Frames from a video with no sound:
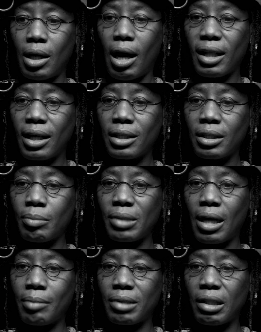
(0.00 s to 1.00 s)
I think
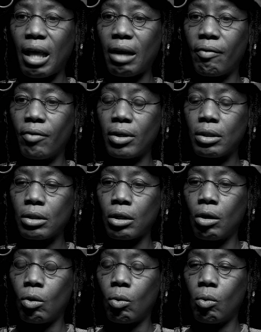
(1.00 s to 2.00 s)
sometimes a lot of us
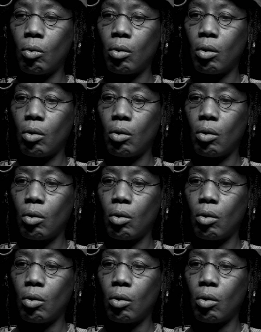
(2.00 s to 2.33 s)
go